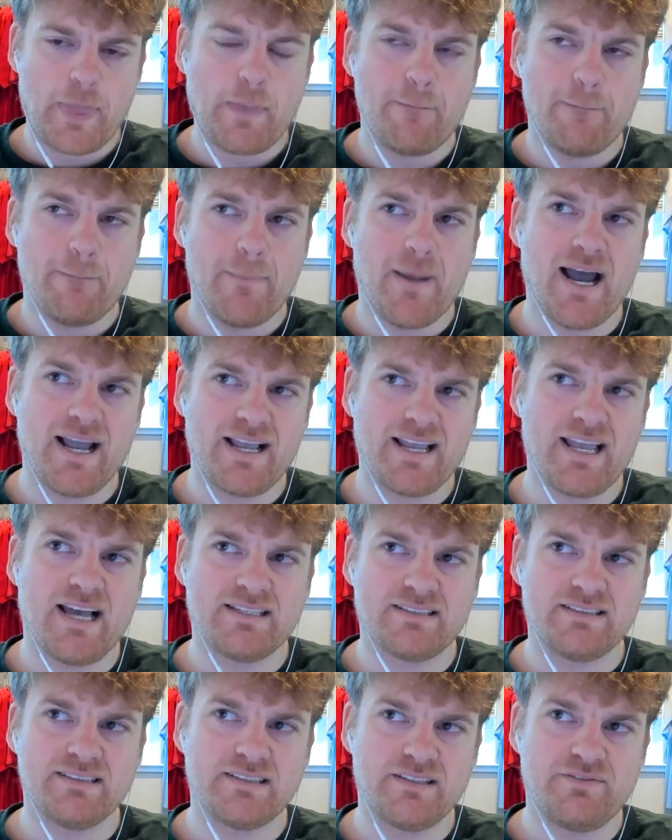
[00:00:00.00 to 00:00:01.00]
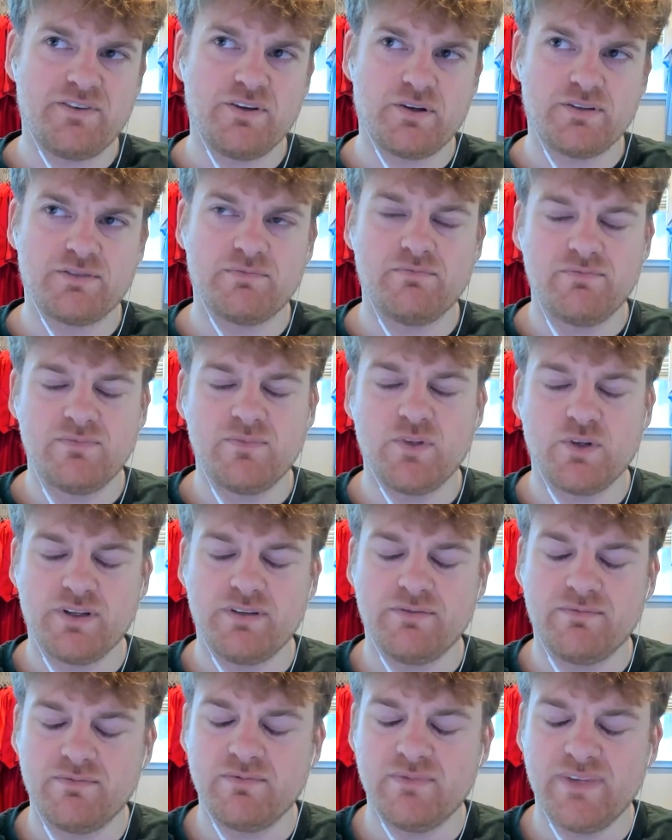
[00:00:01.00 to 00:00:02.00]
my guess is if you
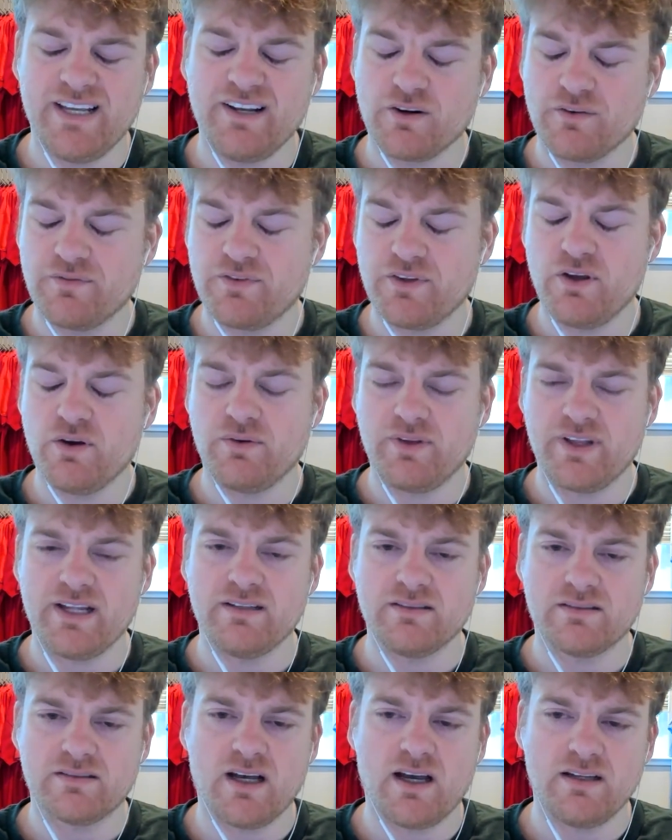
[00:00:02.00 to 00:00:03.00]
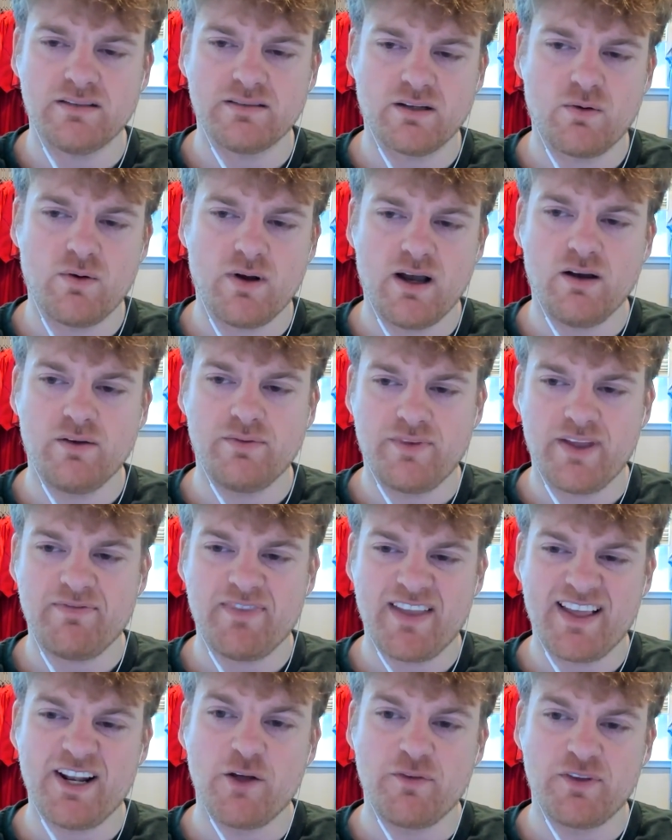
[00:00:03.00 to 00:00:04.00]
could interview the insides, like, well,
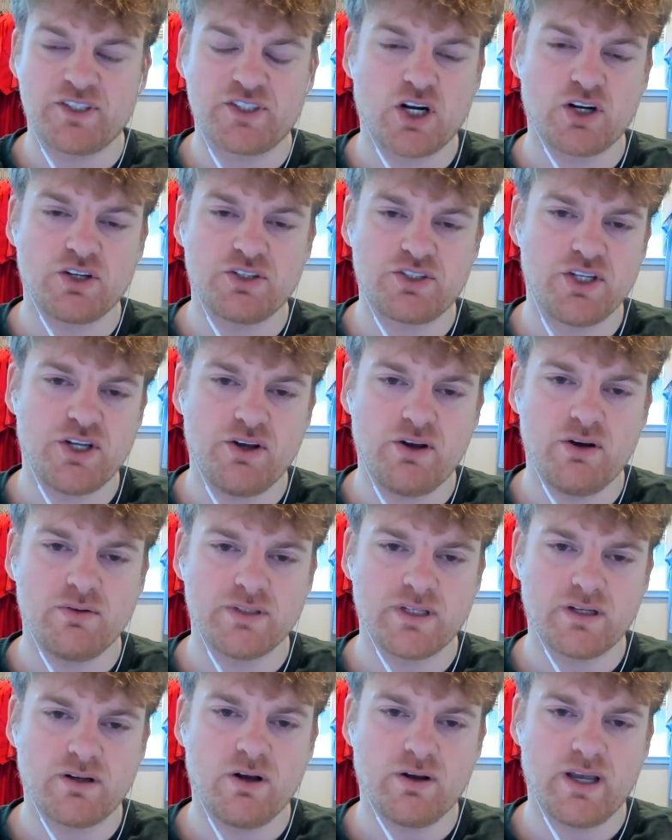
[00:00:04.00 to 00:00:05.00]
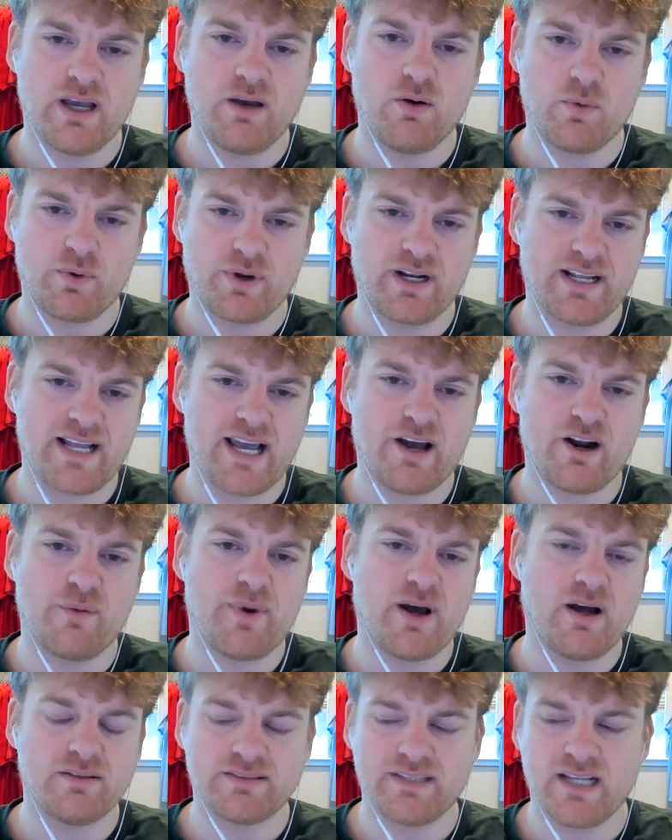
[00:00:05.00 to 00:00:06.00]
they know this chart too. Like, okay, well, we're going to
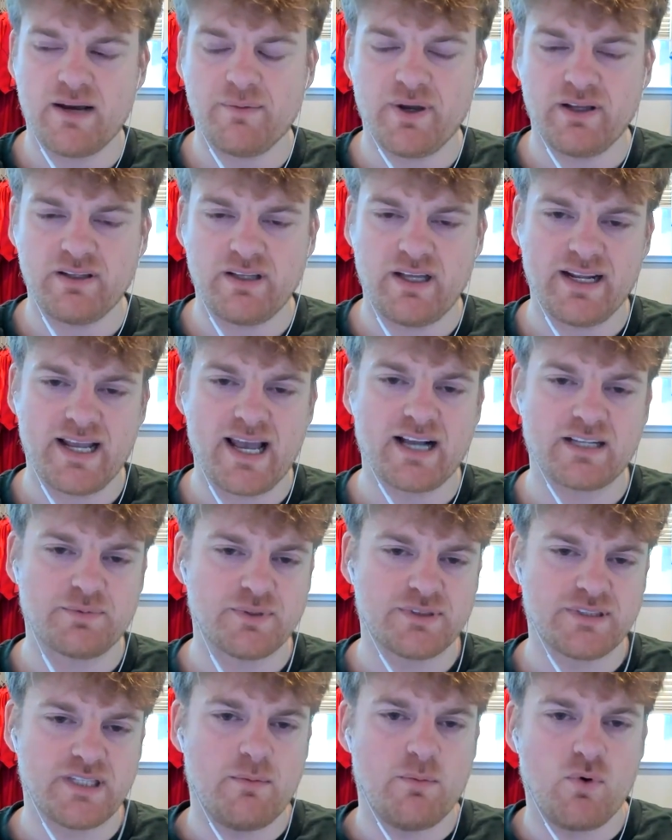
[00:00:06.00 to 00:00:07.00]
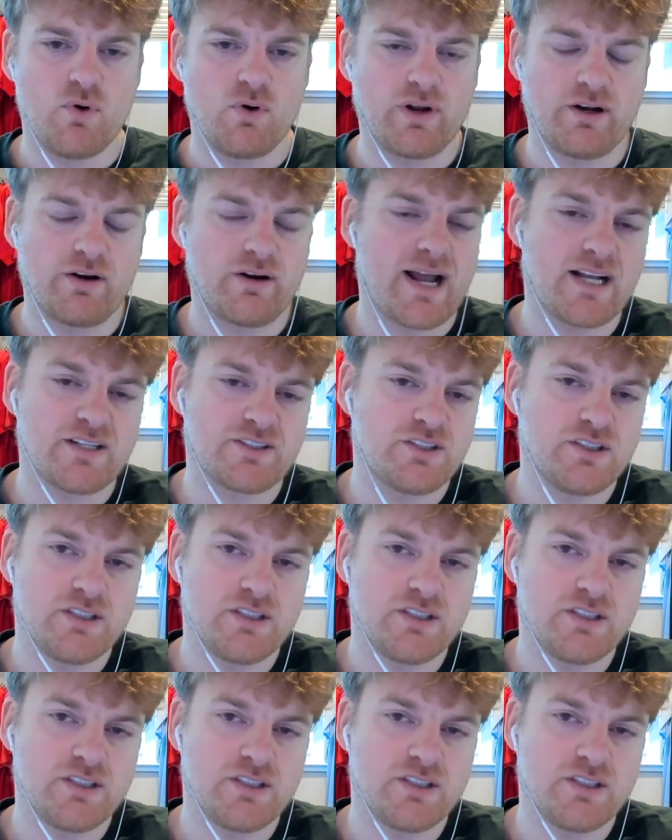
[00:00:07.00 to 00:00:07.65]
counterbalance that by letting X% more international